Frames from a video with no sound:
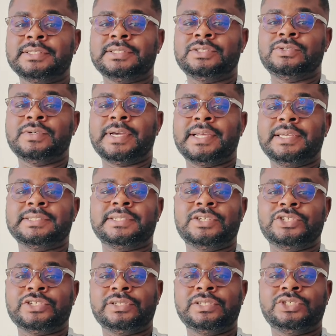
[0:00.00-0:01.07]

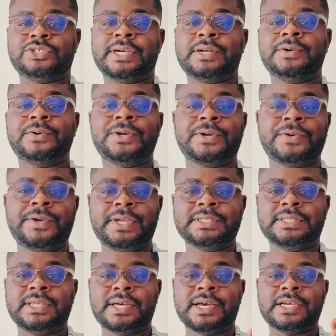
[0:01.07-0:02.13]
essentially try to
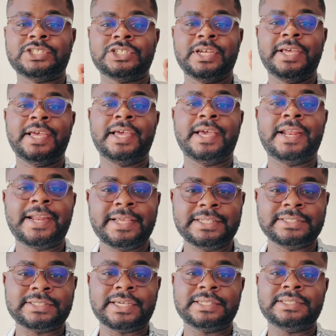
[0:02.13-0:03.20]
recreate the hash and
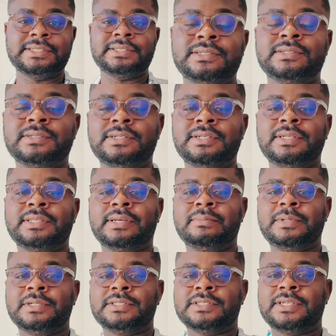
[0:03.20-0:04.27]
insert into the
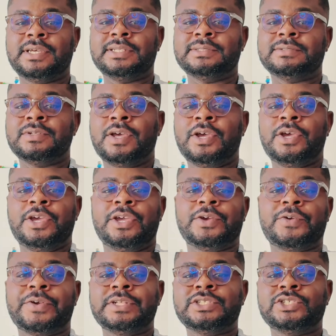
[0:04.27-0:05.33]
database. It
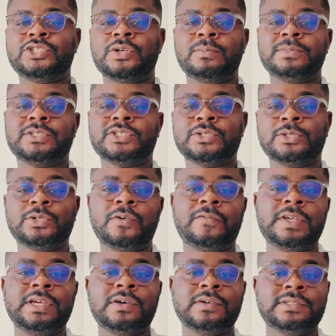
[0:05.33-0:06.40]
creates some sort of
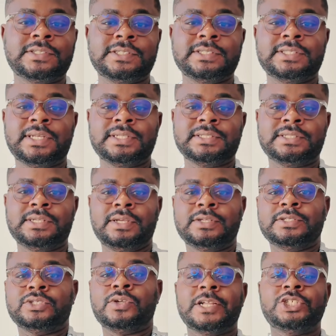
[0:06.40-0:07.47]
inconsistency.
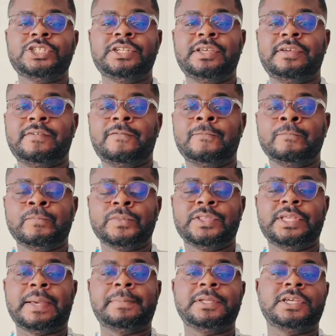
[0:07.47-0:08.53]
Imagine if
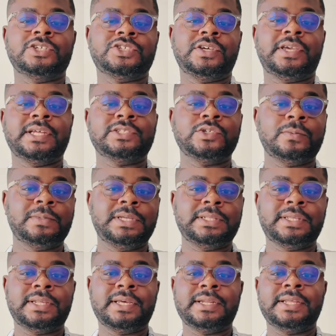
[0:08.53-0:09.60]
the application gets
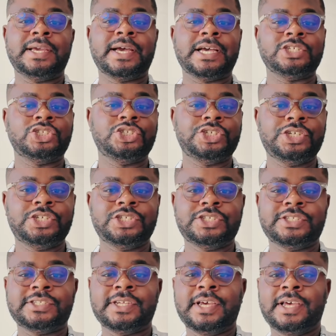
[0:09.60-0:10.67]
updated and the hash
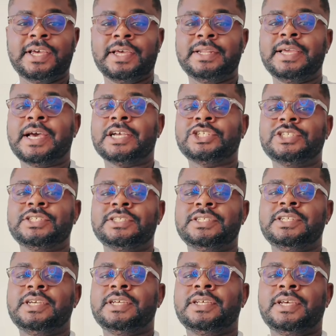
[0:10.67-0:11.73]
changes, the
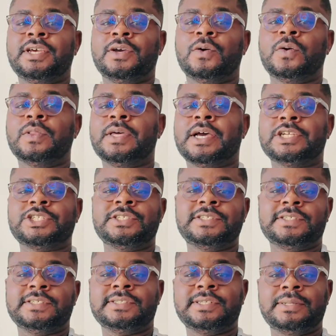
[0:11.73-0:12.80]
hashing
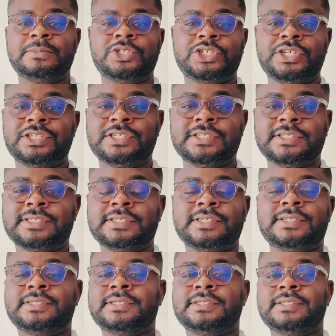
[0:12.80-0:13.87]
system changes.
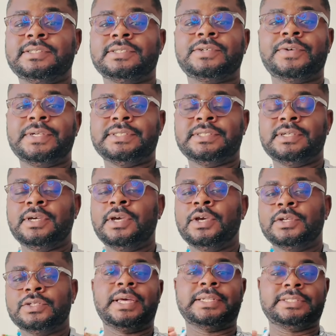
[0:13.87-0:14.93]
It's crazy.
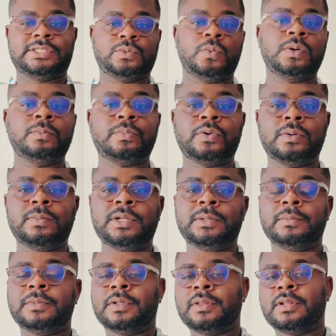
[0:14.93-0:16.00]
That's one
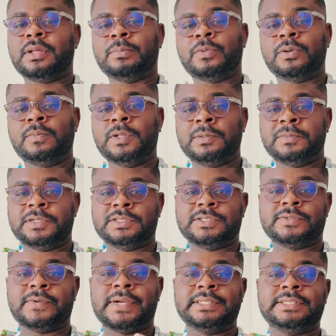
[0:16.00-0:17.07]
problem. Another problem
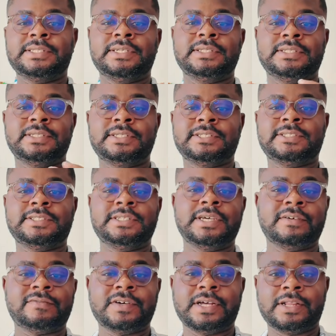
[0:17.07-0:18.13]
is writing it in a
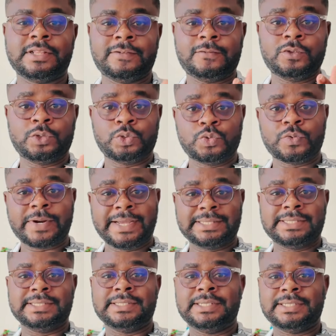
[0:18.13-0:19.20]
CEDA file. If you do
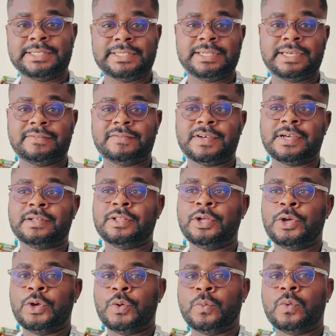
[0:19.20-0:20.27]
write it in a CEDA file,
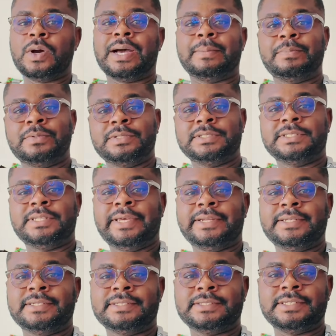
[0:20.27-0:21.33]
what happens then
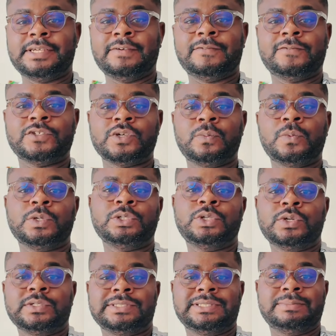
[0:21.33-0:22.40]
is if someone
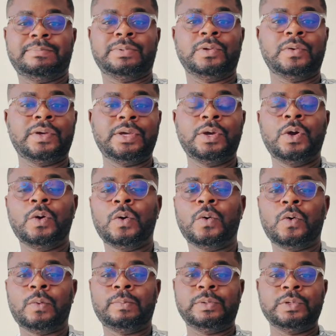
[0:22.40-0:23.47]
does deploy
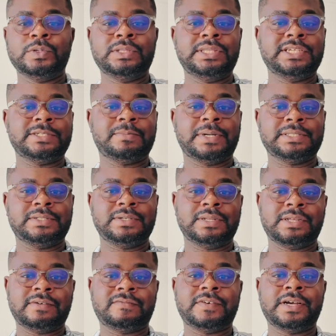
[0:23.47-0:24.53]
or upload this
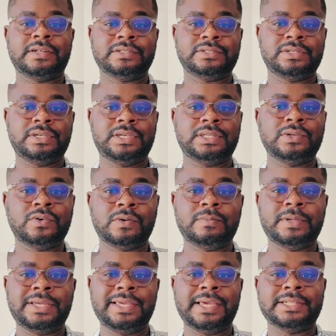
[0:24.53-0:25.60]
particular file to
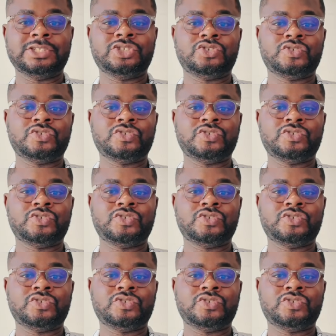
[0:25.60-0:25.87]
GitHub, it gets